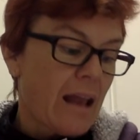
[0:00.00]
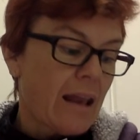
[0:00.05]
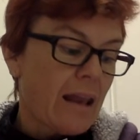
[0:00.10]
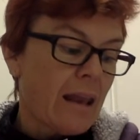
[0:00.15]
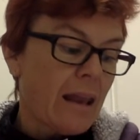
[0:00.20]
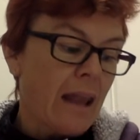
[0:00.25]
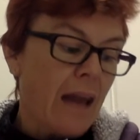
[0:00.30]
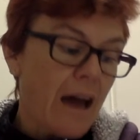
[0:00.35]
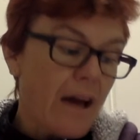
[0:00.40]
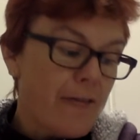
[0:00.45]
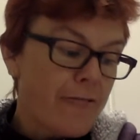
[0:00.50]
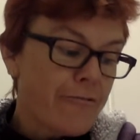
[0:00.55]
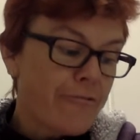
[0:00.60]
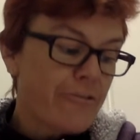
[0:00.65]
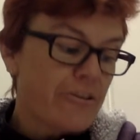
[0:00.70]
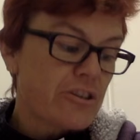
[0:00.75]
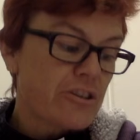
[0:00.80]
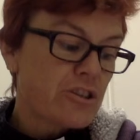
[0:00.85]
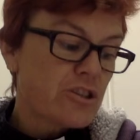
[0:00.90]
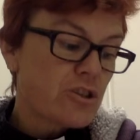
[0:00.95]

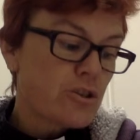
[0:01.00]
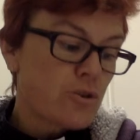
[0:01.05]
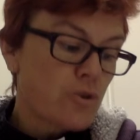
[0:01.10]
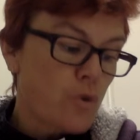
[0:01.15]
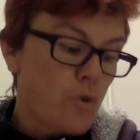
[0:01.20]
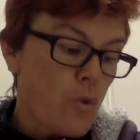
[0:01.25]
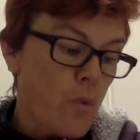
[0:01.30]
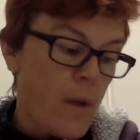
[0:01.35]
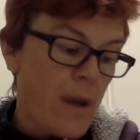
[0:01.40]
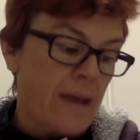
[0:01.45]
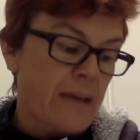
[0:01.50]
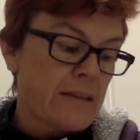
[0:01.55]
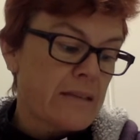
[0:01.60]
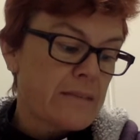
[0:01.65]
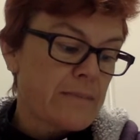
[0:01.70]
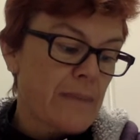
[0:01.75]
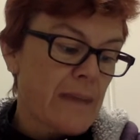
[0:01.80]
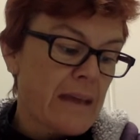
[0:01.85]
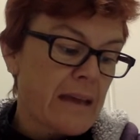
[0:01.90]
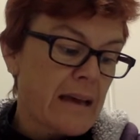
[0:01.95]
Love should always
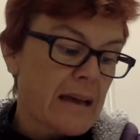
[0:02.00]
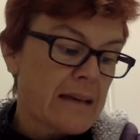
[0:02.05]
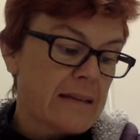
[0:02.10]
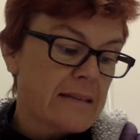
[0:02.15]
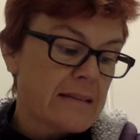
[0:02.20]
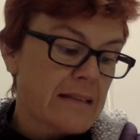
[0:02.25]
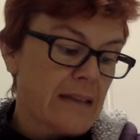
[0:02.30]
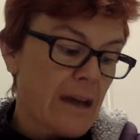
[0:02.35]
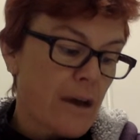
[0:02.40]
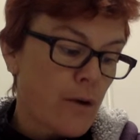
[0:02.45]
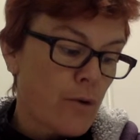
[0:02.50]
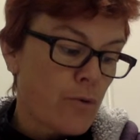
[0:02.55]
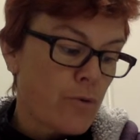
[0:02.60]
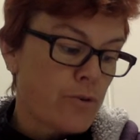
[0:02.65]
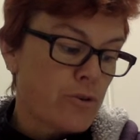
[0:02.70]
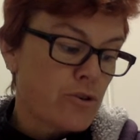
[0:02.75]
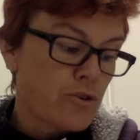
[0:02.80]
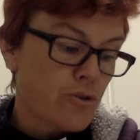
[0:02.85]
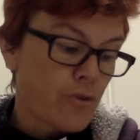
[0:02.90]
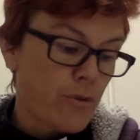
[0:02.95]
make us tell the
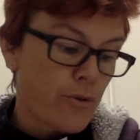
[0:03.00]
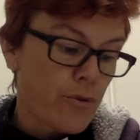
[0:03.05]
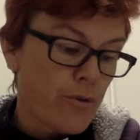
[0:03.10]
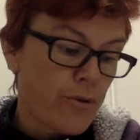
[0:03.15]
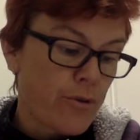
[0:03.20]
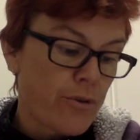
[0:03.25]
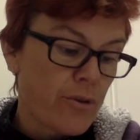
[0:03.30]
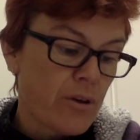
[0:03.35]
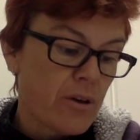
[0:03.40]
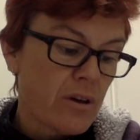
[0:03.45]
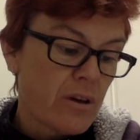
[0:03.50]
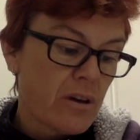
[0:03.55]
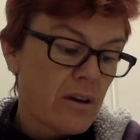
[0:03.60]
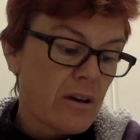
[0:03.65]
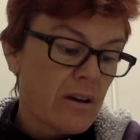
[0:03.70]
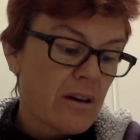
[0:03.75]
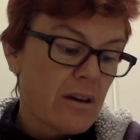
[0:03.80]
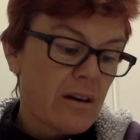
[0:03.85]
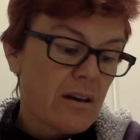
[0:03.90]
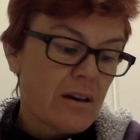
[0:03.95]
truth.
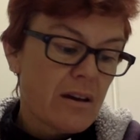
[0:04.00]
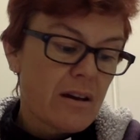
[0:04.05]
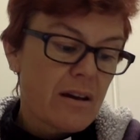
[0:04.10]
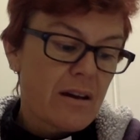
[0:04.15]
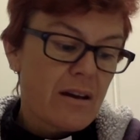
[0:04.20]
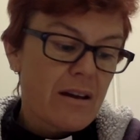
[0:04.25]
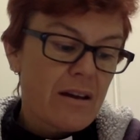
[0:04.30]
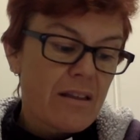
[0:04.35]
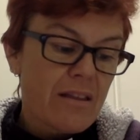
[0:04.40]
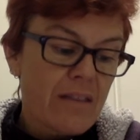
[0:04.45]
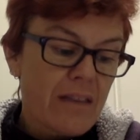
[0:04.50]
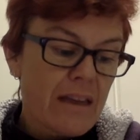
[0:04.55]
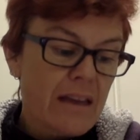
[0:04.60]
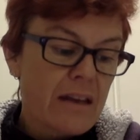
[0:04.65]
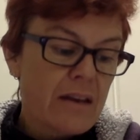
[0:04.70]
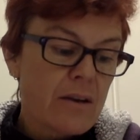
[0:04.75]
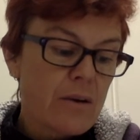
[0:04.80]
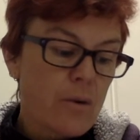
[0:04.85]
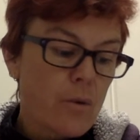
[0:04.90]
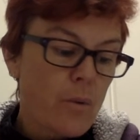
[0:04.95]

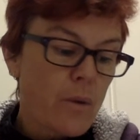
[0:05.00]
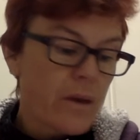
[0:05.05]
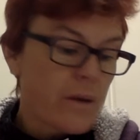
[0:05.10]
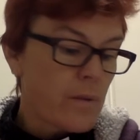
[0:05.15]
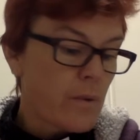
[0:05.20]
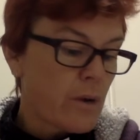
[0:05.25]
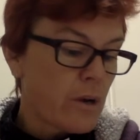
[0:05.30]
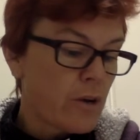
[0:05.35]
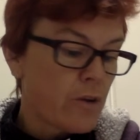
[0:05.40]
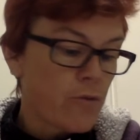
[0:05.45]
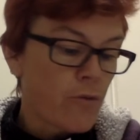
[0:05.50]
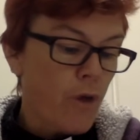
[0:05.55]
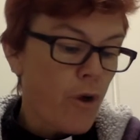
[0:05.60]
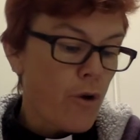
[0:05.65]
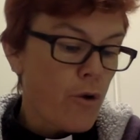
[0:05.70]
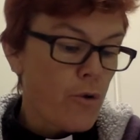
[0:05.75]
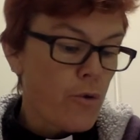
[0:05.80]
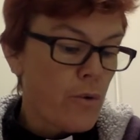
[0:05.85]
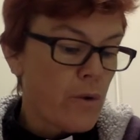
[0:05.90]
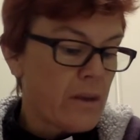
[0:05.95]
Then we will
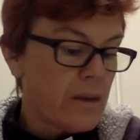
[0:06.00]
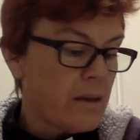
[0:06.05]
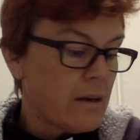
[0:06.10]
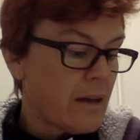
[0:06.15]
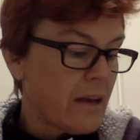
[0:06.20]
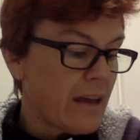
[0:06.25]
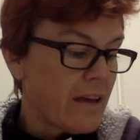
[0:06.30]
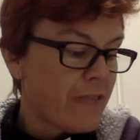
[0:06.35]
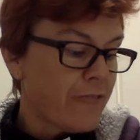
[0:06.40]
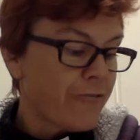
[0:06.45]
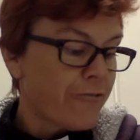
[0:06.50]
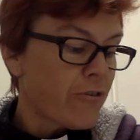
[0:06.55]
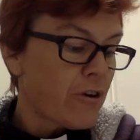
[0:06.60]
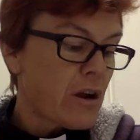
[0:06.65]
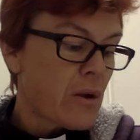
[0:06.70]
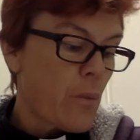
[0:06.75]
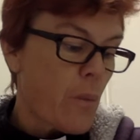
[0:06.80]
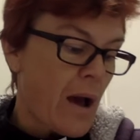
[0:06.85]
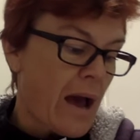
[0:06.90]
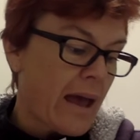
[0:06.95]
grow in
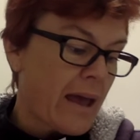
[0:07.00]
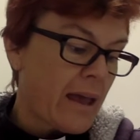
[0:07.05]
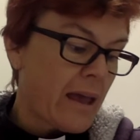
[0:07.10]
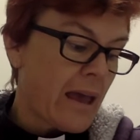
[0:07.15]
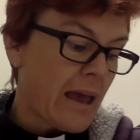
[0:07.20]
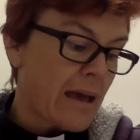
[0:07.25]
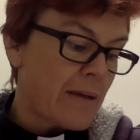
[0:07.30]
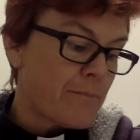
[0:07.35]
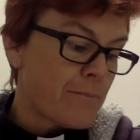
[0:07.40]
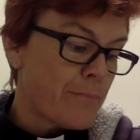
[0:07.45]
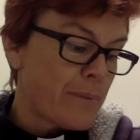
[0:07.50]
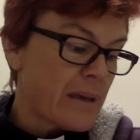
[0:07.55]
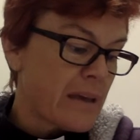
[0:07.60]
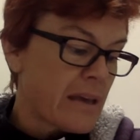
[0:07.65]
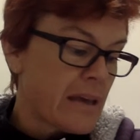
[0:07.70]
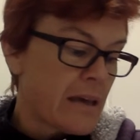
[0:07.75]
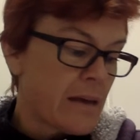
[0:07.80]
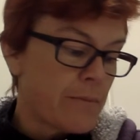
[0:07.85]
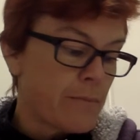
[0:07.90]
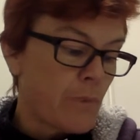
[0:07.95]
every way and
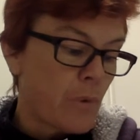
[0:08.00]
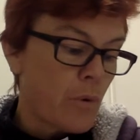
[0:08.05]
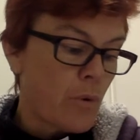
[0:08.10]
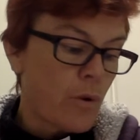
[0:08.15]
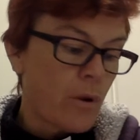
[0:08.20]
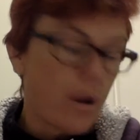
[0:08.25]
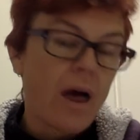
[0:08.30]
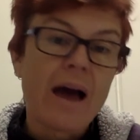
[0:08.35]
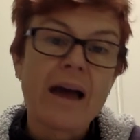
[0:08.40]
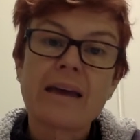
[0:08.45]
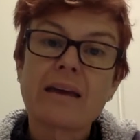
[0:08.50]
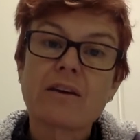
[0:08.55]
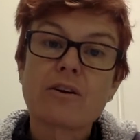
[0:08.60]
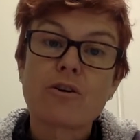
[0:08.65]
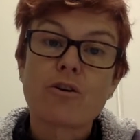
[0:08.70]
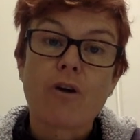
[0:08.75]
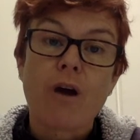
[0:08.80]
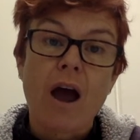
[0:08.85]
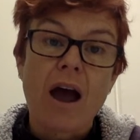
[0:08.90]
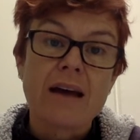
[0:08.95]
be more like
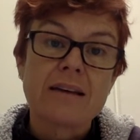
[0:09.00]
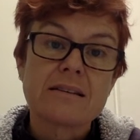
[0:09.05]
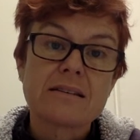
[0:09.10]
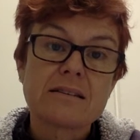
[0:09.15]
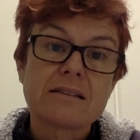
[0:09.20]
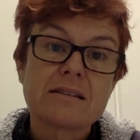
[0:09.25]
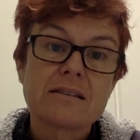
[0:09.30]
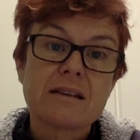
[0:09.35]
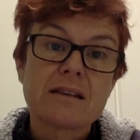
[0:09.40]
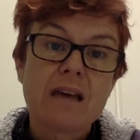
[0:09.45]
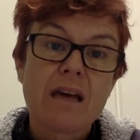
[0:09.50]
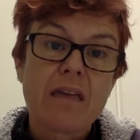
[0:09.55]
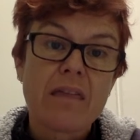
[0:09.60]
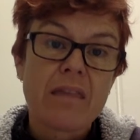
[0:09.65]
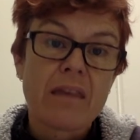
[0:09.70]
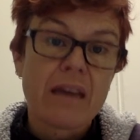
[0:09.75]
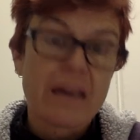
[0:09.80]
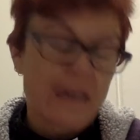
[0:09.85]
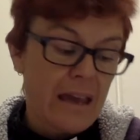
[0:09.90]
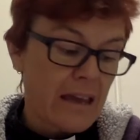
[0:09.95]
Christ,
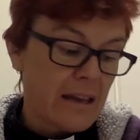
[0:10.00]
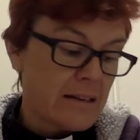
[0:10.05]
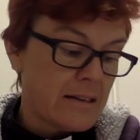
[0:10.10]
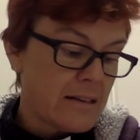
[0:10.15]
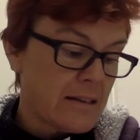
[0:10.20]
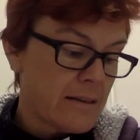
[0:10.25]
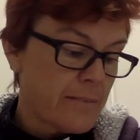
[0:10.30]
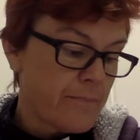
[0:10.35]
the head